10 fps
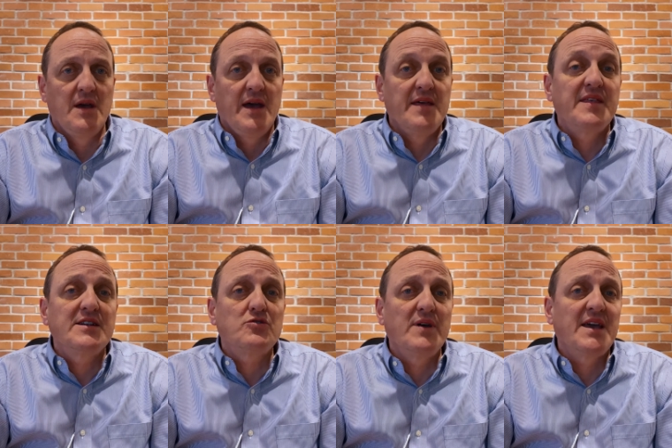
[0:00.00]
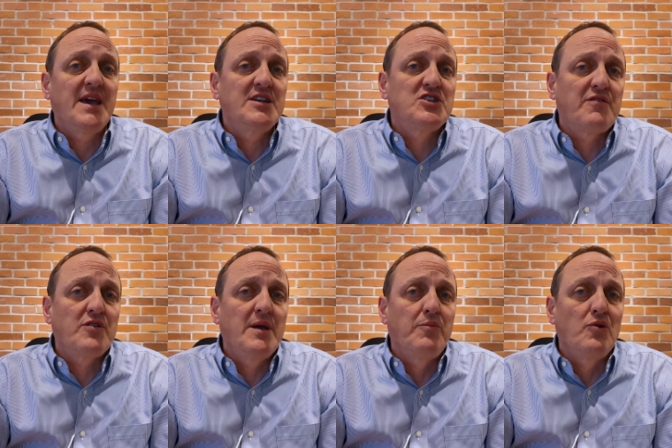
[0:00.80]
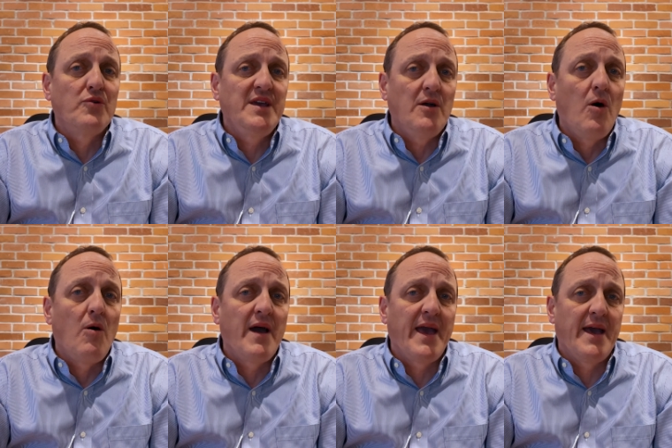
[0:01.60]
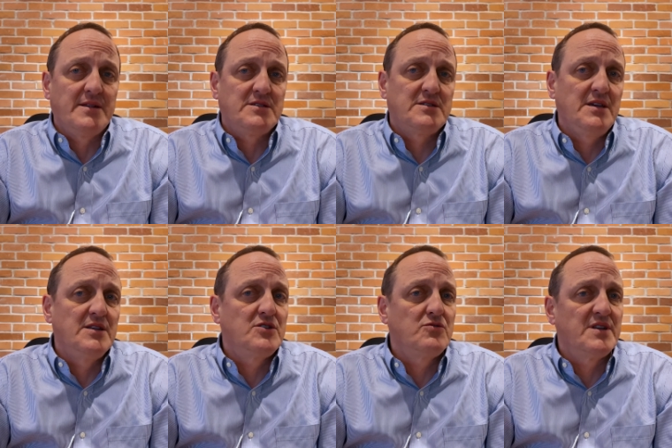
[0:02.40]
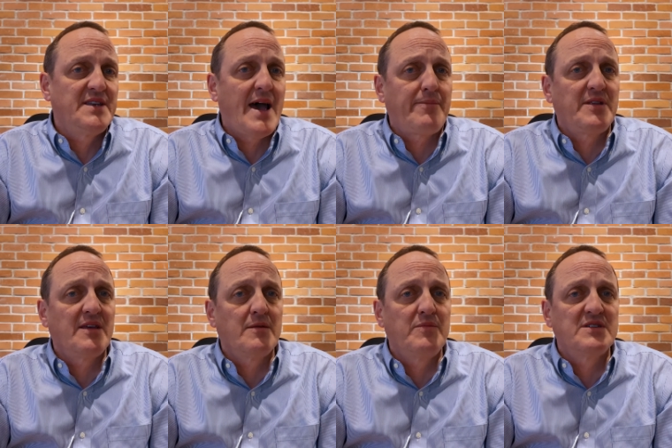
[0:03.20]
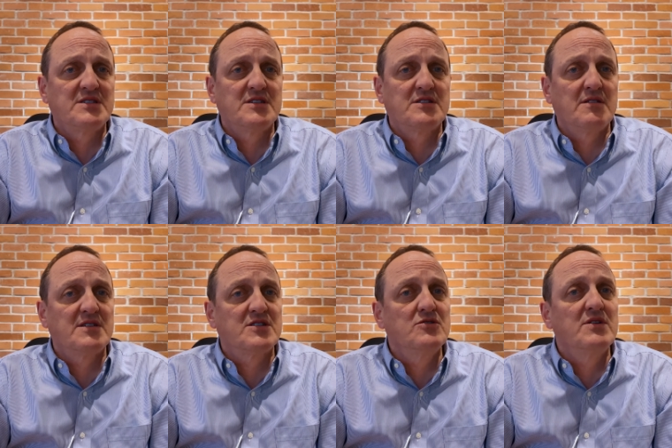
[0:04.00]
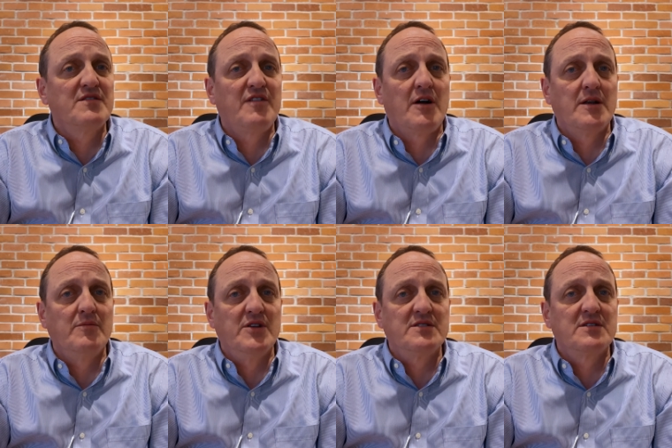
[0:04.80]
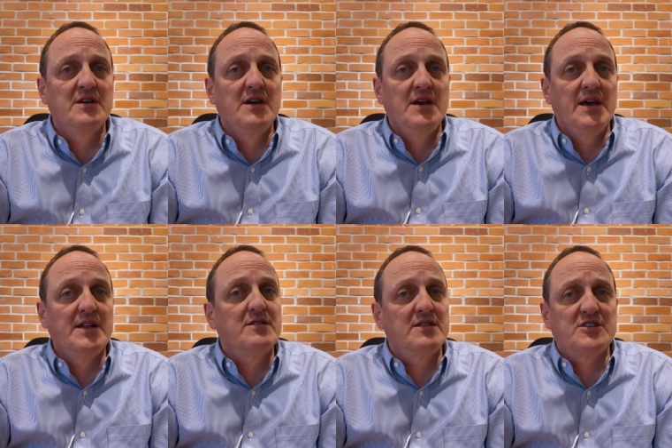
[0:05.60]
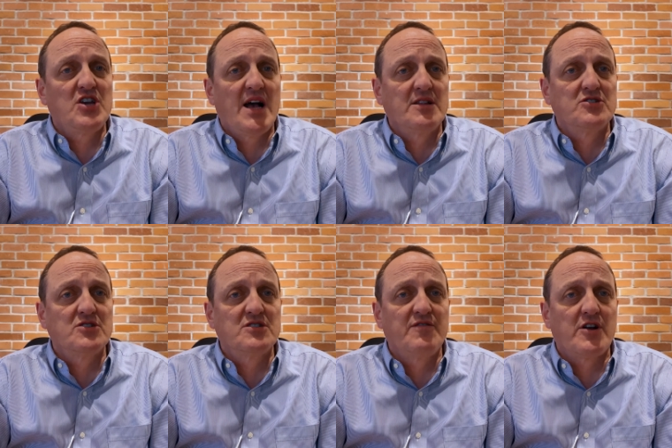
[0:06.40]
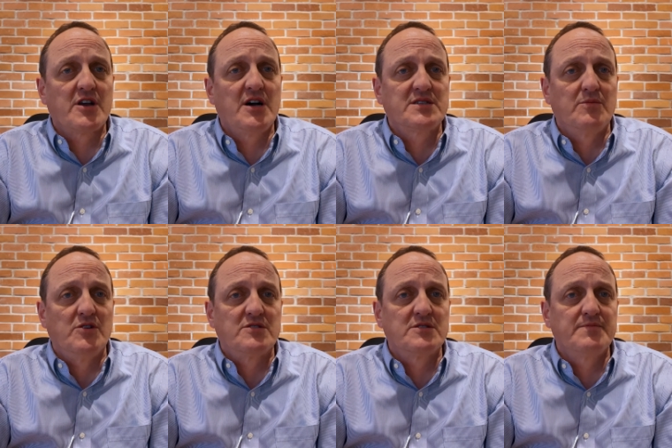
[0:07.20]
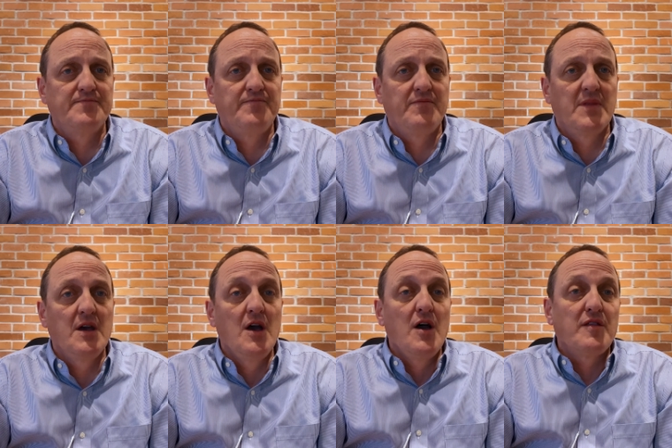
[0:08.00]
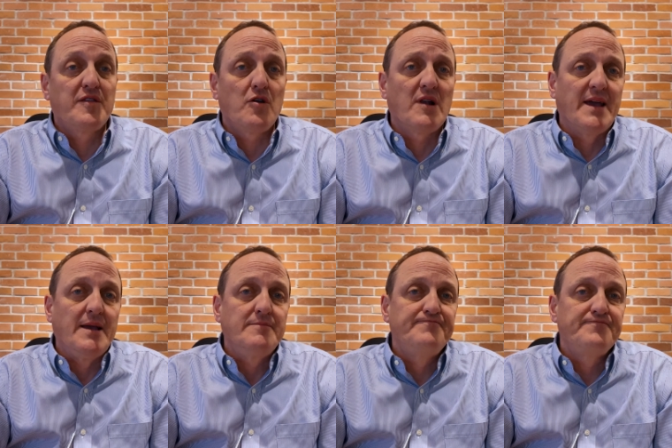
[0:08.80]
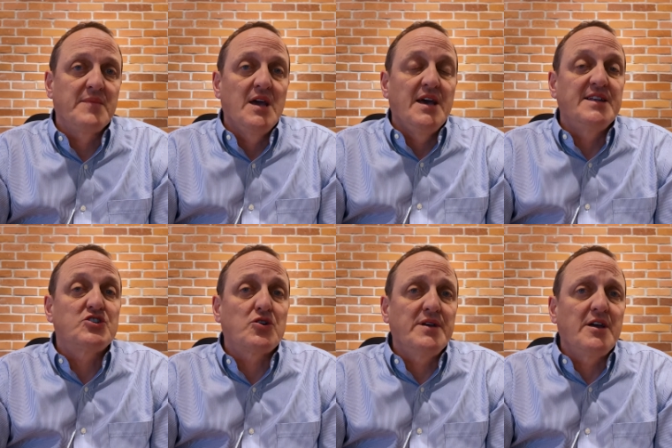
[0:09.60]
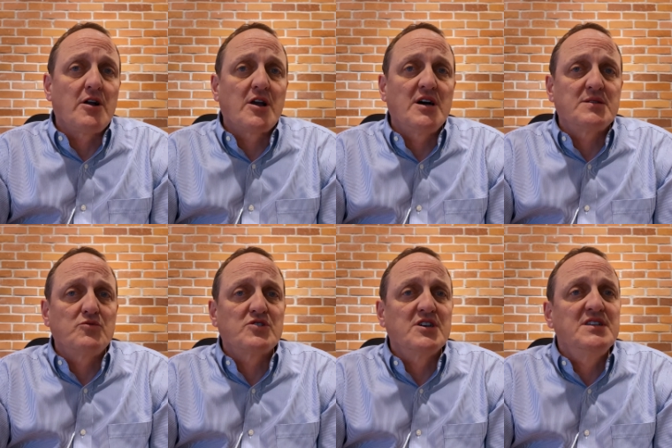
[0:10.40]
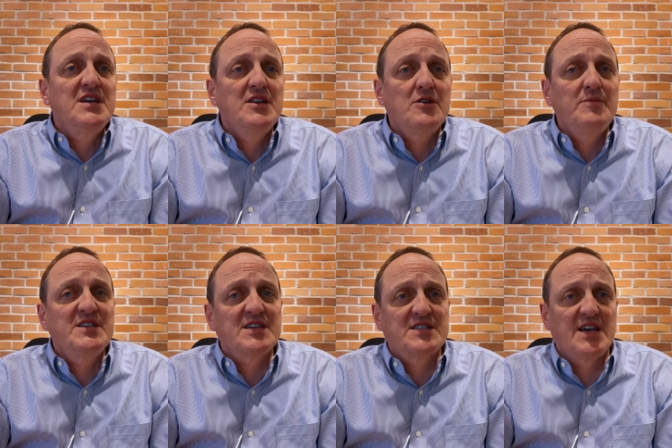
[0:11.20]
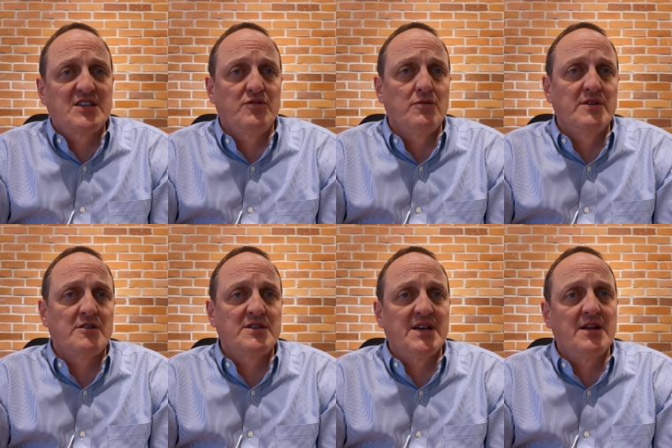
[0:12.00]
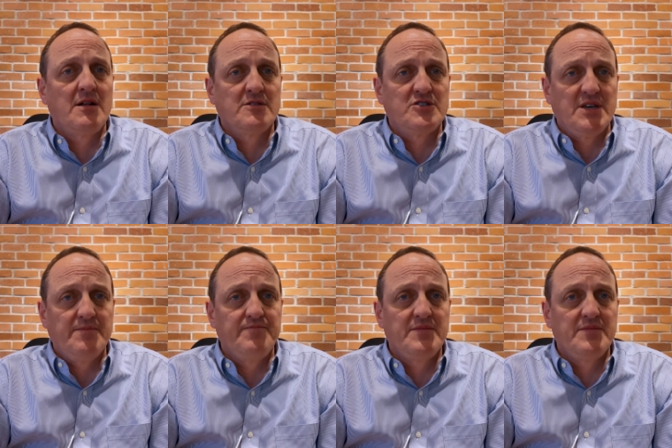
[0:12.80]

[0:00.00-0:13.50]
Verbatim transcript: And then to engage every employee, all hands, into adapting the business to this new environment and to the challenges of our customers. Thirdly, ensuring our customers continue to be successful with our technology.